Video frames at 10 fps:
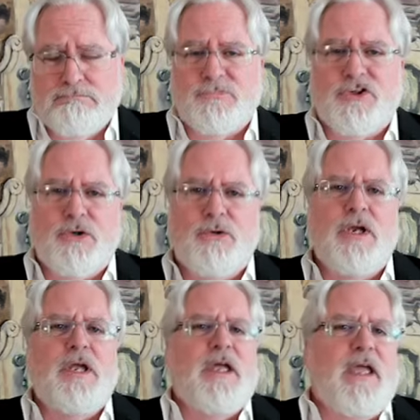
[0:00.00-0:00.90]
So
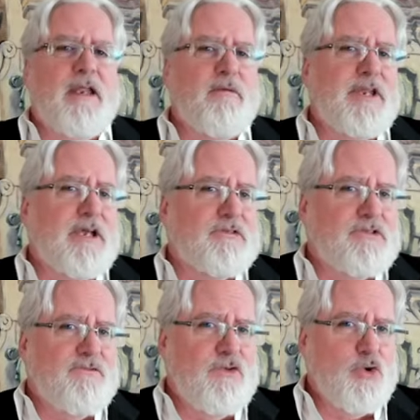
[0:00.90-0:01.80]
anybody else
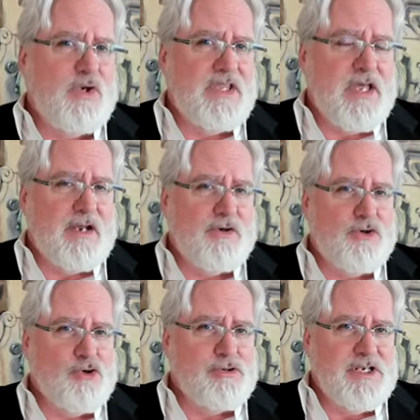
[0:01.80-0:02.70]
viewing that on
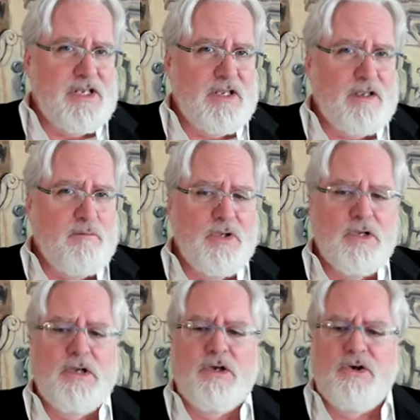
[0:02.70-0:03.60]
your team
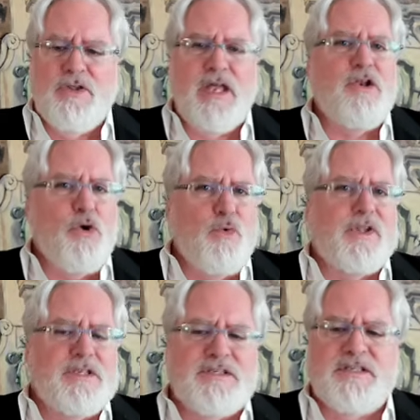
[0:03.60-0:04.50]
could then know
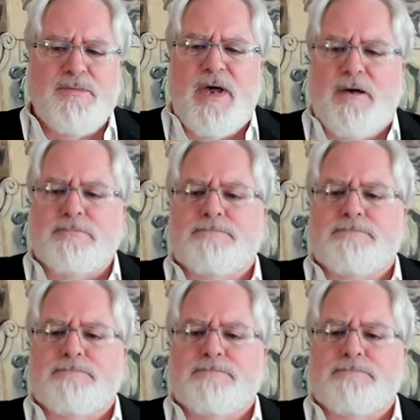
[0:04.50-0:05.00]
what this is about.